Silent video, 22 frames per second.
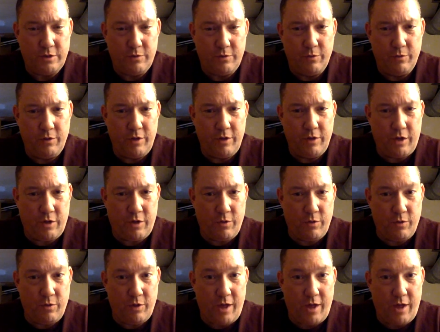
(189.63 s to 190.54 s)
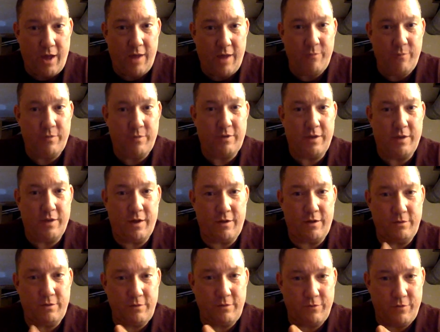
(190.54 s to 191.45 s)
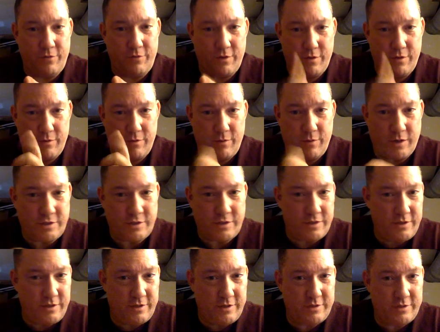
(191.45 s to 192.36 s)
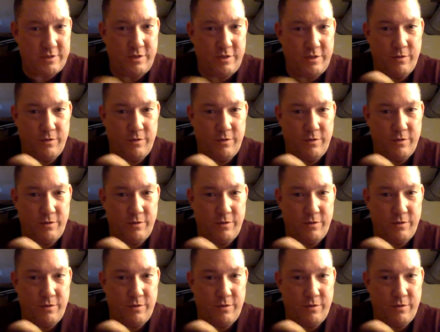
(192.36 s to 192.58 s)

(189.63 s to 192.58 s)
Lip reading: Really cool guy, Mateo. If you're watching this,